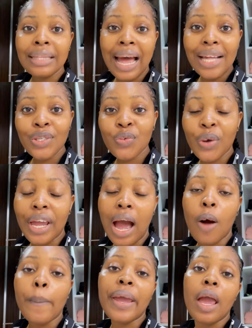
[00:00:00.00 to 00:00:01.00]
That way
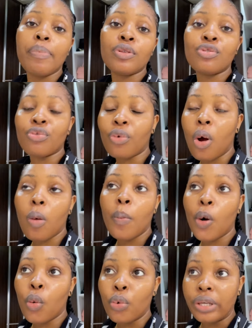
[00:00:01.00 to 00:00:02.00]
I'll be able to rock
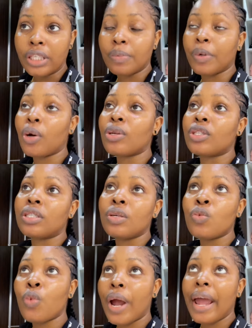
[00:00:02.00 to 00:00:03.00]
more wigs, because
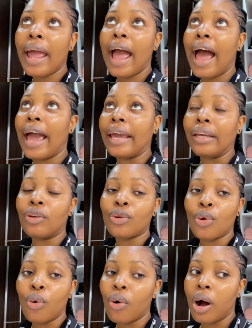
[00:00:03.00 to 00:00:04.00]
the way I, you
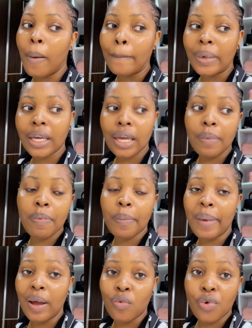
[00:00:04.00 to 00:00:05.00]
know,
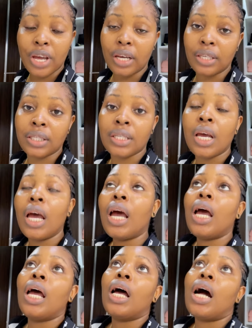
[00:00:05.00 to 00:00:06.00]
keep my wigs,
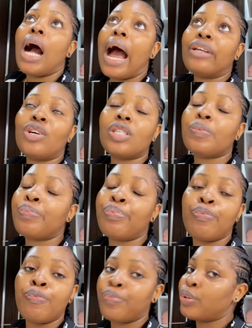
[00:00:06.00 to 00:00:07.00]
I just
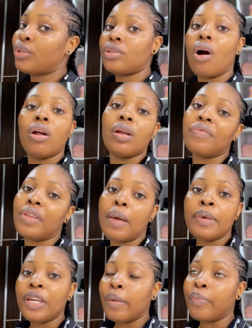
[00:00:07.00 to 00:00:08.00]
put all of
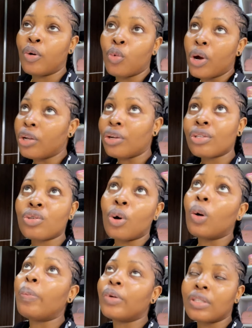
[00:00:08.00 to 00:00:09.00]
them in a bowl. Well, not
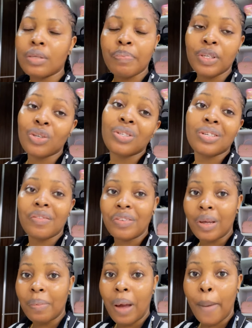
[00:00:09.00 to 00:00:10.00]
all, but majority of
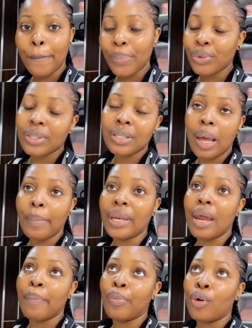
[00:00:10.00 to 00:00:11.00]
them, I put them
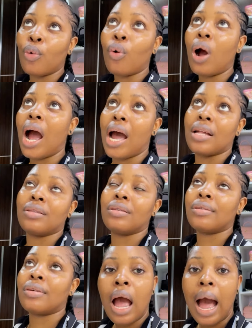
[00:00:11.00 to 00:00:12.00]
in a bowl, and
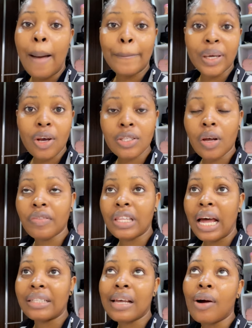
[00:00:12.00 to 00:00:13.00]
because of
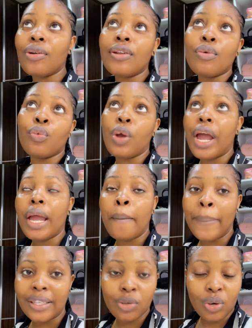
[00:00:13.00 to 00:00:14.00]
that, I only wear a
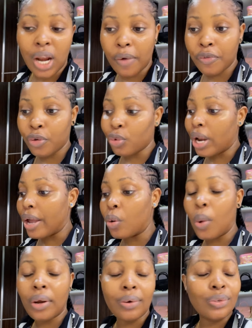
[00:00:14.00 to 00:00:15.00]
particular few, like
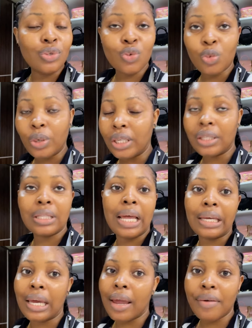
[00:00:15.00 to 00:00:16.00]
1 or 2 weeks,
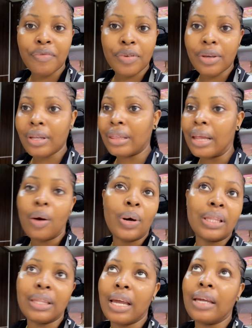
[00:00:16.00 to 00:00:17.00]
like every now
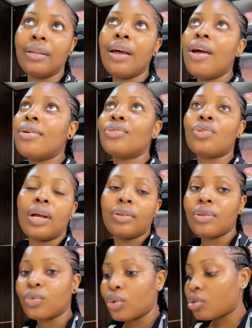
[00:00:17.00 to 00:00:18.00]
and then. So I
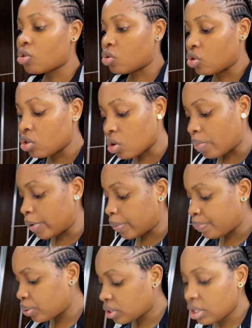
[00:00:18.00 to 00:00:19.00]
just want to, you know, be
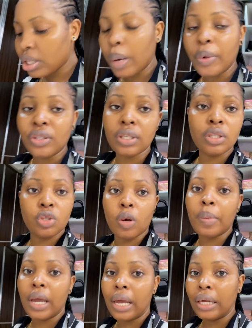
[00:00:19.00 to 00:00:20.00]
putting them on this dome
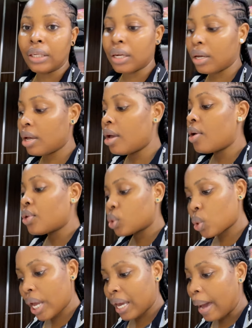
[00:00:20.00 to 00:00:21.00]
head,
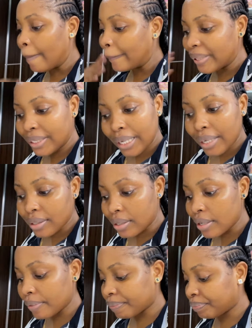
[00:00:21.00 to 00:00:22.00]
so I can be
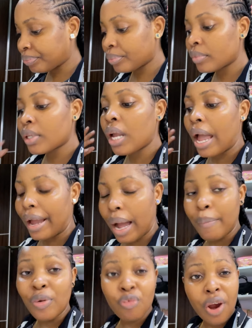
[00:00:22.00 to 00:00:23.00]
changing, I can
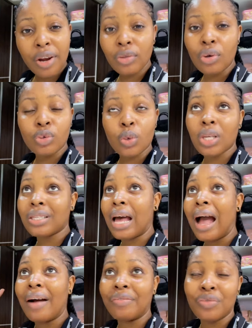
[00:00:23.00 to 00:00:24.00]
be wearing those ones I
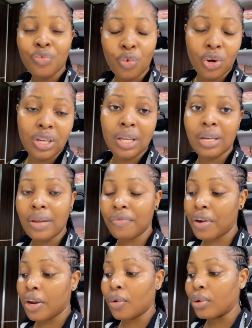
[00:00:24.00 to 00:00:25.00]
haven't worn in a
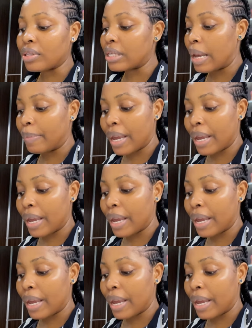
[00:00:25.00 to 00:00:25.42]
very long time.